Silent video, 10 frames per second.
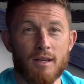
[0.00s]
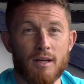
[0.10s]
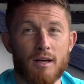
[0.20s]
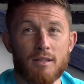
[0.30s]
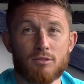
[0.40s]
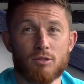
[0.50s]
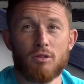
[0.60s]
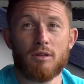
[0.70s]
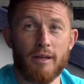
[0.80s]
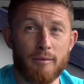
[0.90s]
It's good
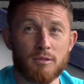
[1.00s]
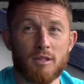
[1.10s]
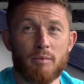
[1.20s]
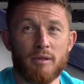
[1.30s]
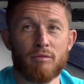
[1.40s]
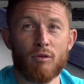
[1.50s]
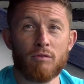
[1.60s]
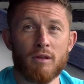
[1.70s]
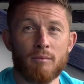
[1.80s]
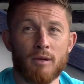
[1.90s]
names to be
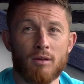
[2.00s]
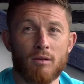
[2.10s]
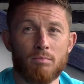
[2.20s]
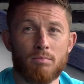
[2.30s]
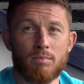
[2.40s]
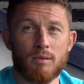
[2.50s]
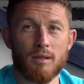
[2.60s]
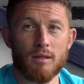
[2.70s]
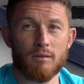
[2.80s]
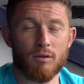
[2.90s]
involved in with the club.
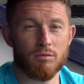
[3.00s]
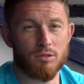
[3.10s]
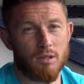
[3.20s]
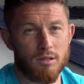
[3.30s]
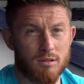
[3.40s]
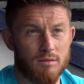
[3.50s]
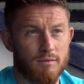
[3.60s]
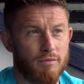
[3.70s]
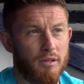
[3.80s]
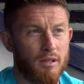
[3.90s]
Obviously it's
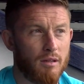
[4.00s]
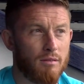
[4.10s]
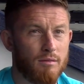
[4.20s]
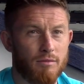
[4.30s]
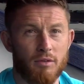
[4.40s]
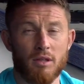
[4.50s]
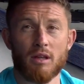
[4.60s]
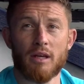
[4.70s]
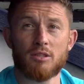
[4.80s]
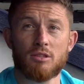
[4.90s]
three
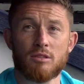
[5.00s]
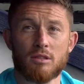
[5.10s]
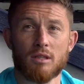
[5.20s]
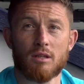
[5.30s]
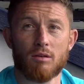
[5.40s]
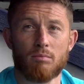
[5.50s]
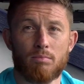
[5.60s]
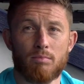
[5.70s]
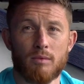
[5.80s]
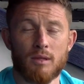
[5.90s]
legends at the club
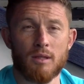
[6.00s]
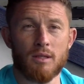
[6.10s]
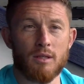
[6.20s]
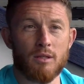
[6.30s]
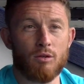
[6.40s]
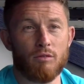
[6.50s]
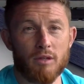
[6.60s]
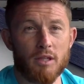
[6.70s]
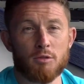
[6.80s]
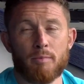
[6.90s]
over
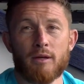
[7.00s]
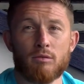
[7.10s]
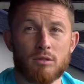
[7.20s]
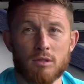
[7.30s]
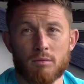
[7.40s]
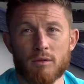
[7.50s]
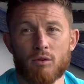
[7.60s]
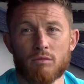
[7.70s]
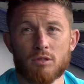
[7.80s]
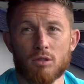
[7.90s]
these spells, and they were
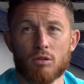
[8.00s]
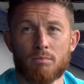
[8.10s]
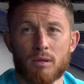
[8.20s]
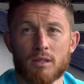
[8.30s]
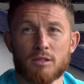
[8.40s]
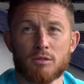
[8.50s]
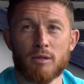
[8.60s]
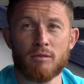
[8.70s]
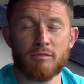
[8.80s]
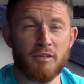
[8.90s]
obviously good players as
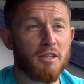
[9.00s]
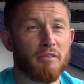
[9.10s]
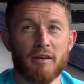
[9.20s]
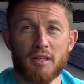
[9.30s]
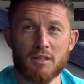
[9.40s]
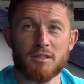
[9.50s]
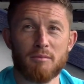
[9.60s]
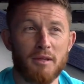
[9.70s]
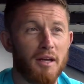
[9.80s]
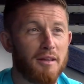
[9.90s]
well. 3 defenders, I
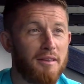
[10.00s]
may add.